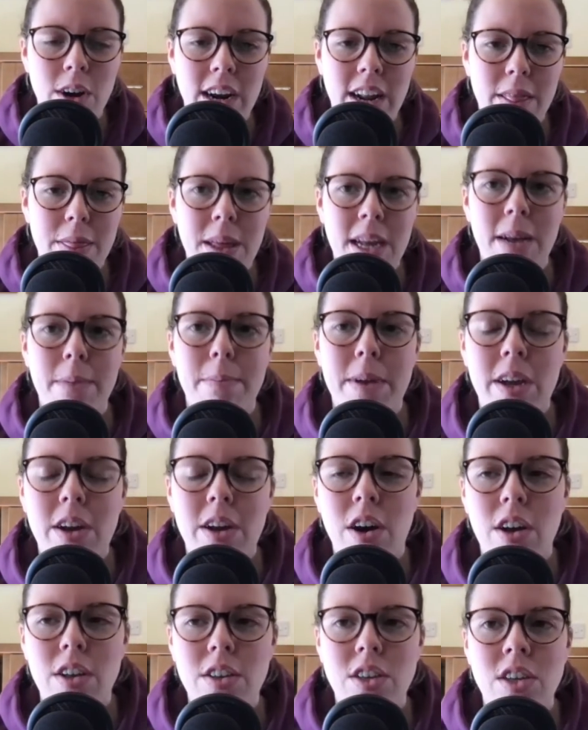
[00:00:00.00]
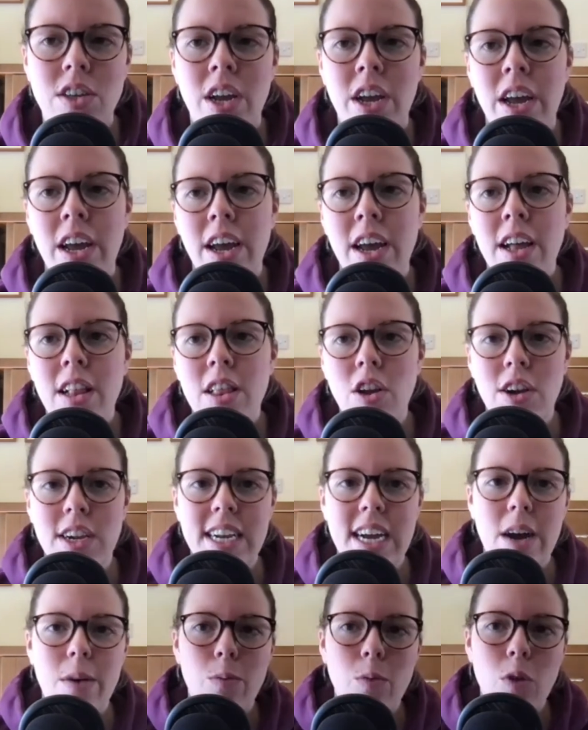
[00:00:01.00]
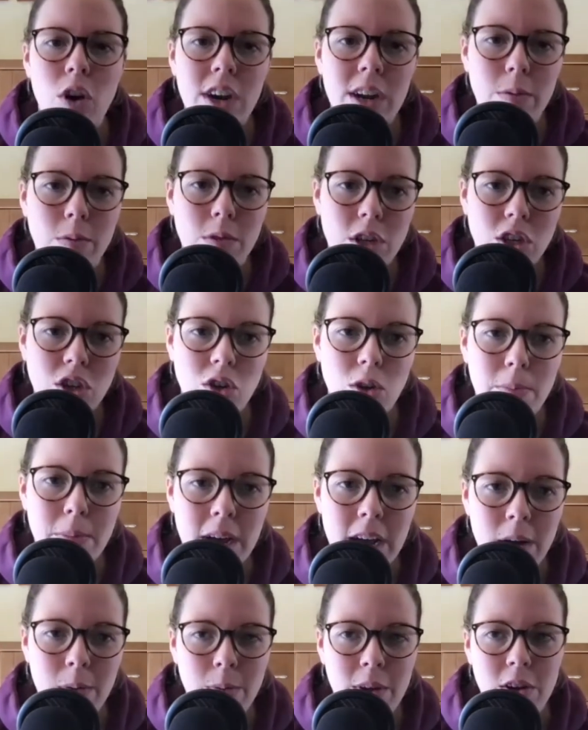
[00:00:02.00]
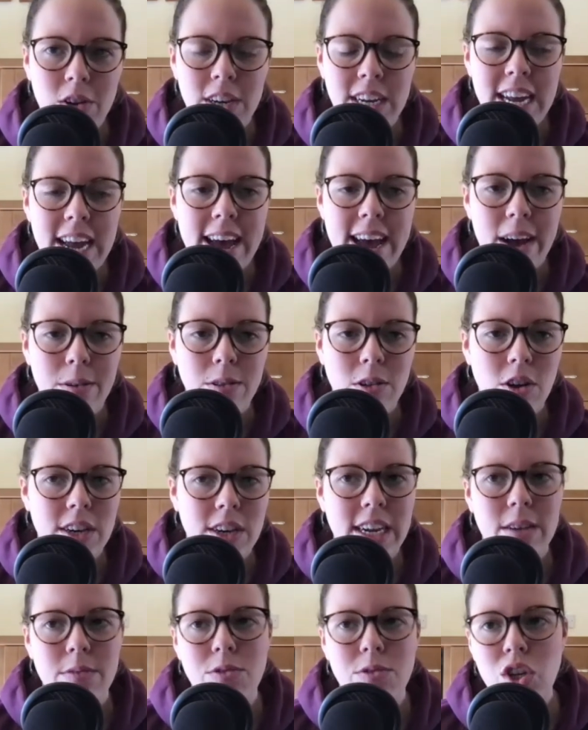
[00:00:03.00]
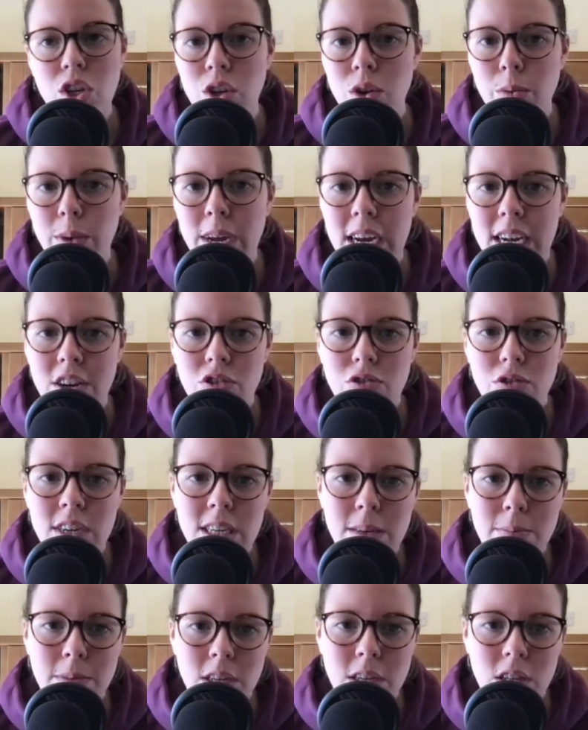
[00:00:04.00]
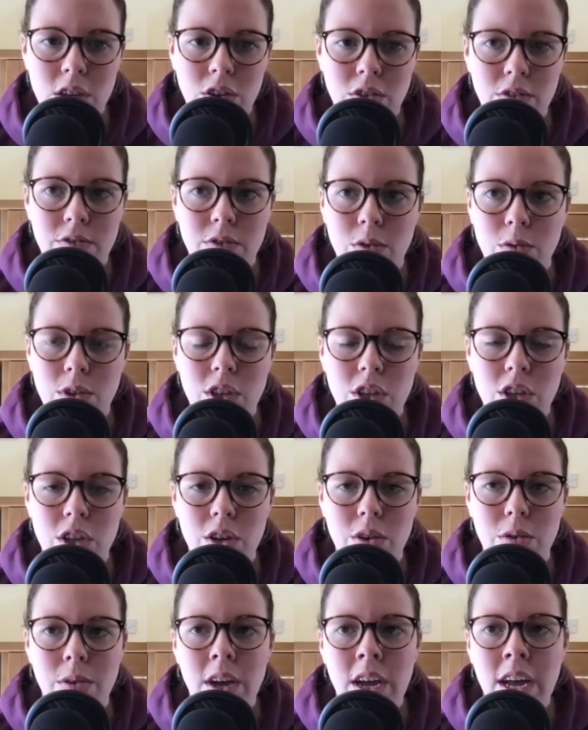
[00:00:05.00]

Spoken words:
And I think because lockdown 1, it was summer and we could get out. Lockdown 2, we had Christmas to look forward to.